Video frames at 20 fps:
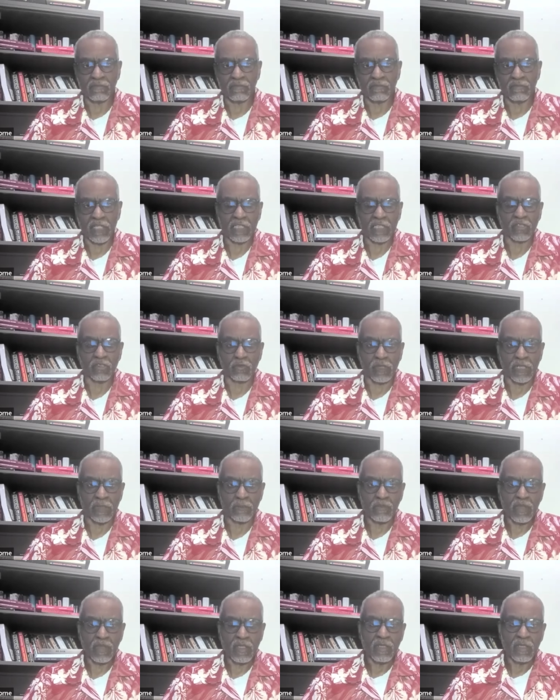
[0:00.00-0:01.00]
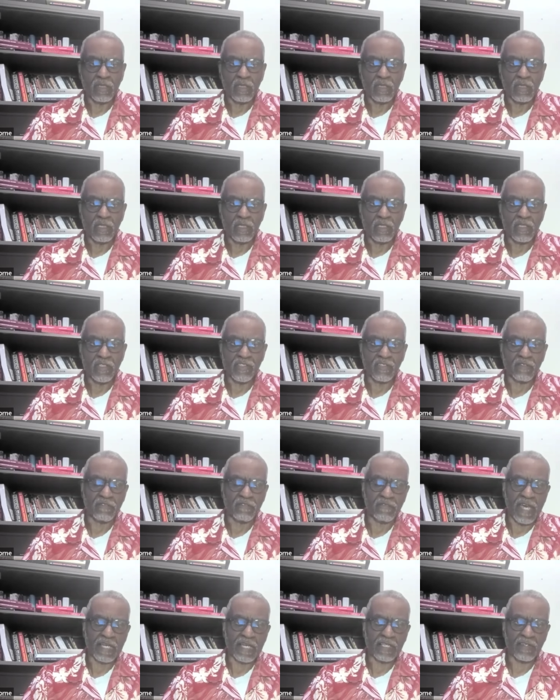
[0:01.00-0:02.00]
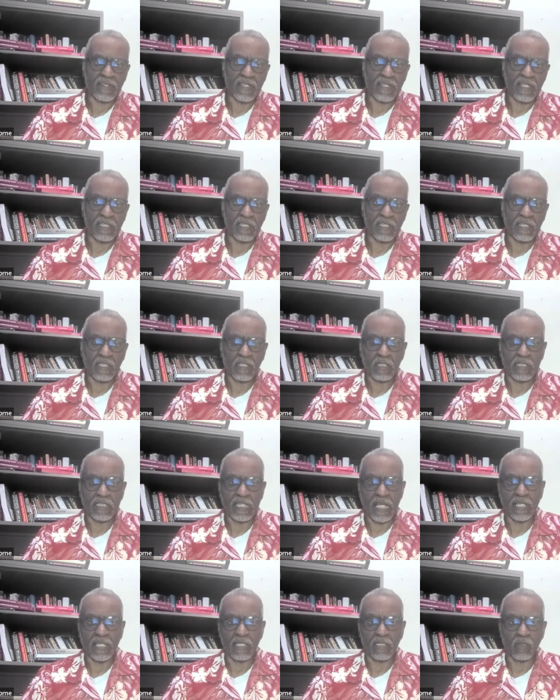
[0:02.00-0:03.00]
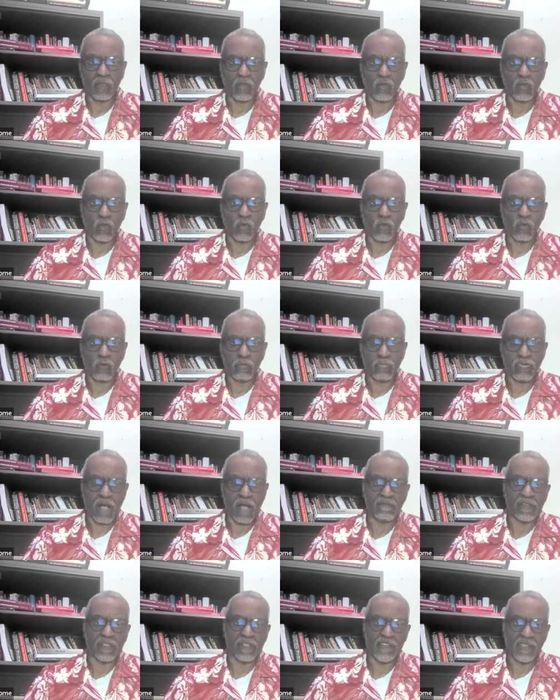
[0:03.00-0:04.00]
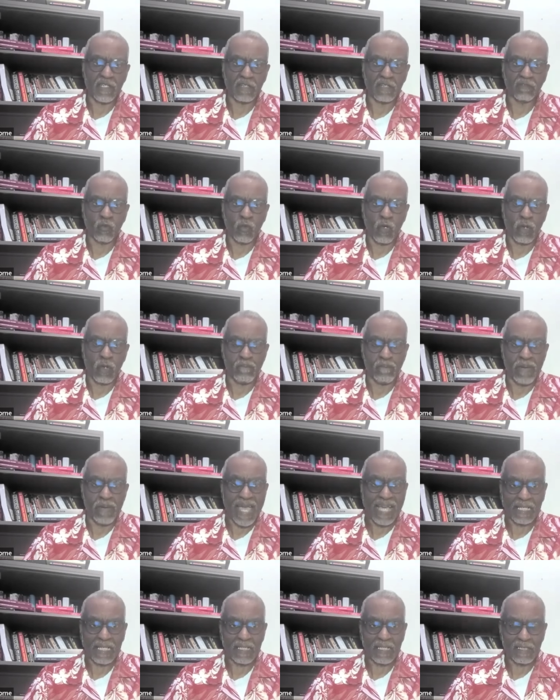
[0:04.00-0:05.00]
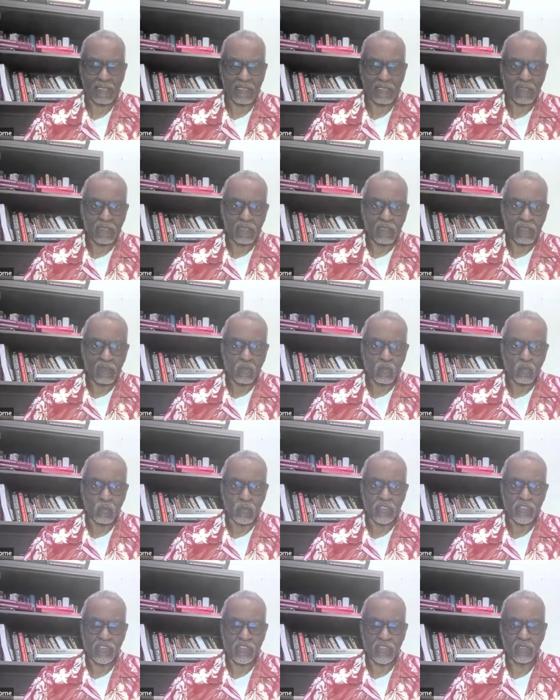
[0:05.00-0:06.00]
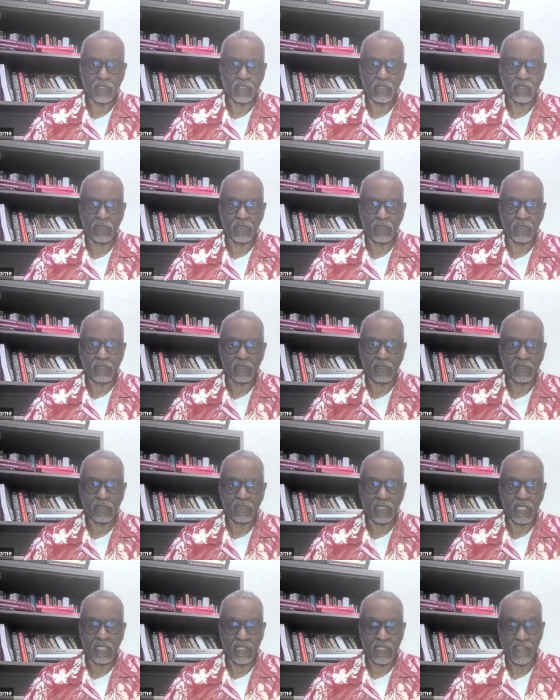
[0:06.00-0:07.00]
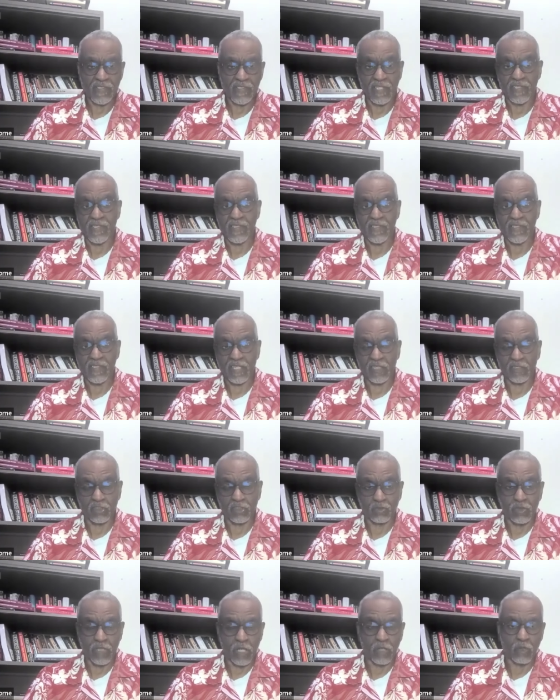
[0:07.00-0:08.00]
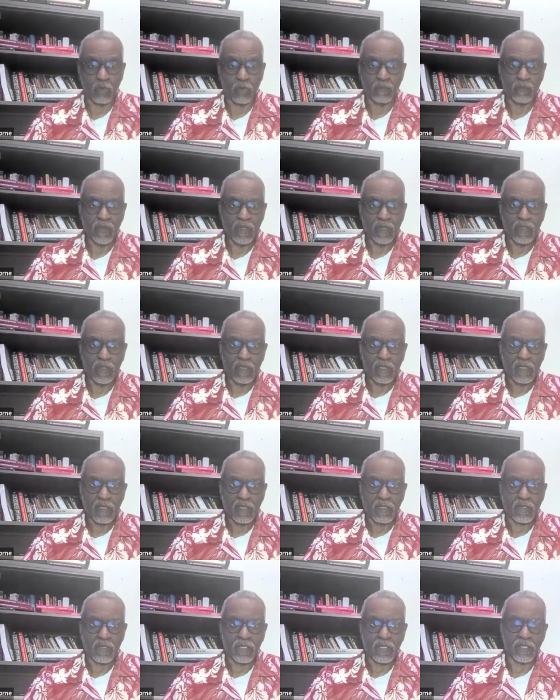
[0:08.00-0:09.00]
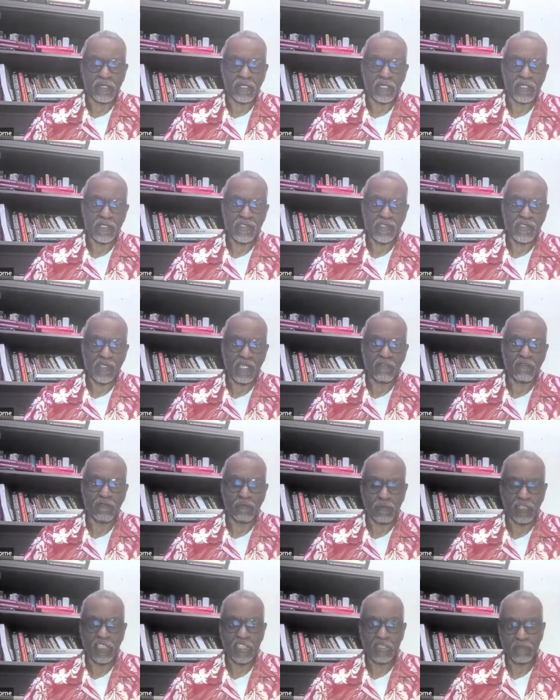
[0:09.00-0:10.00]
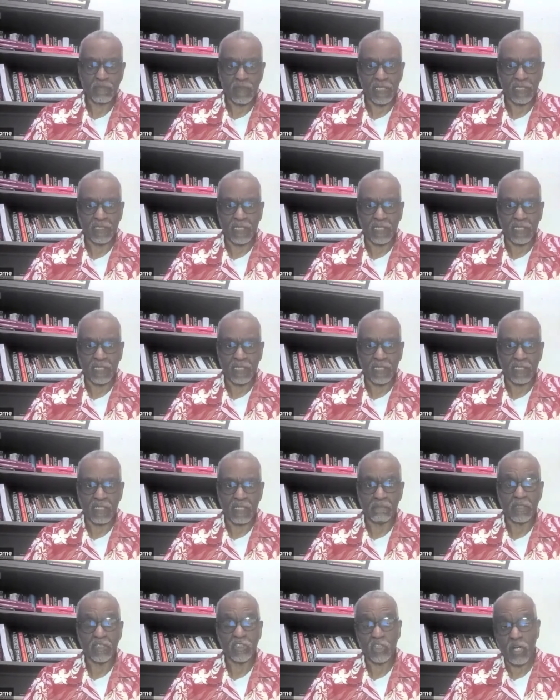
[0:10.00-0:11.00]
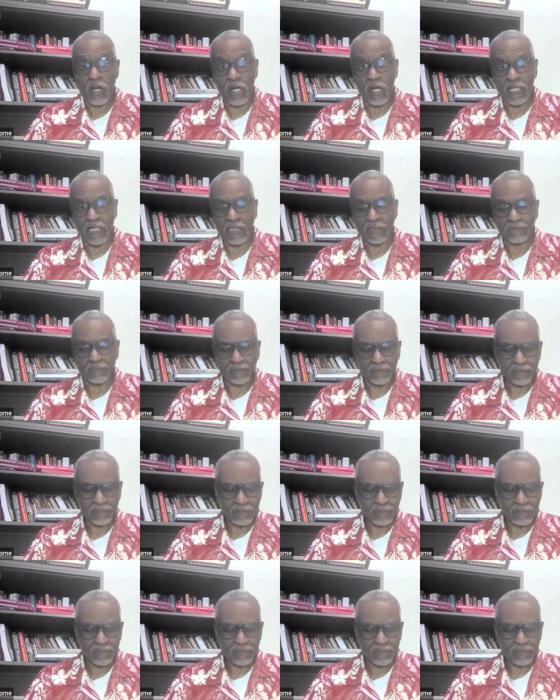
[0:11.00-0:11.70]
victory is the fact that in the Canadian province of Quebec, which still exists, as you know, there is a French-speaking majority.